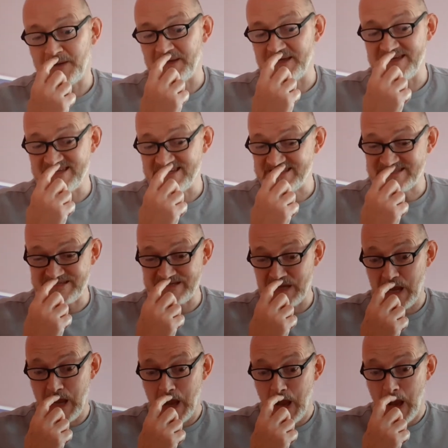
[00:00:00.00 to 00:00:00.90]
is
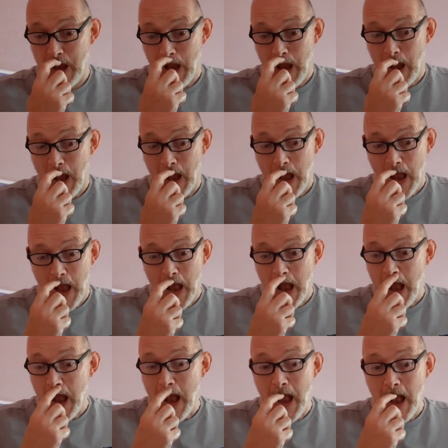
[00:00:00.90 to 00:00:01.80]
a
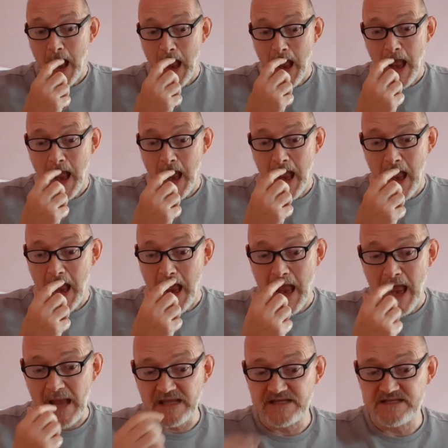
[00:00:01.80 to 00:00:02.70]

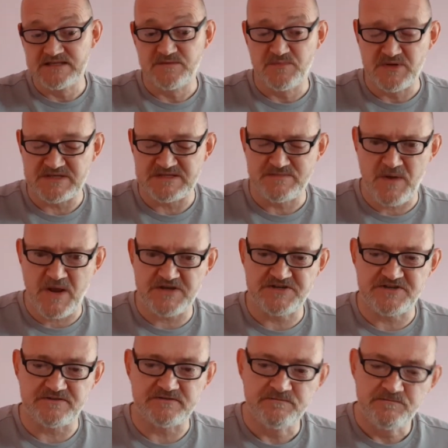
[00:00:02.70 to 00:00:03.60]
bit
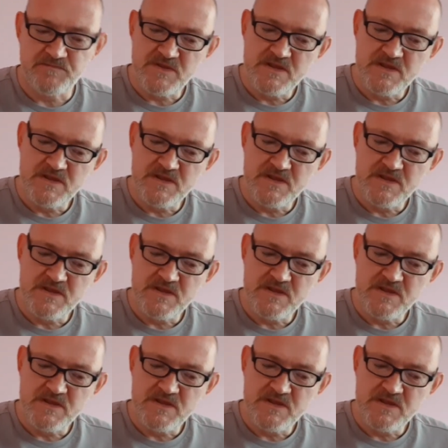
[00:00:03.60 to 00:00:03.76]
special.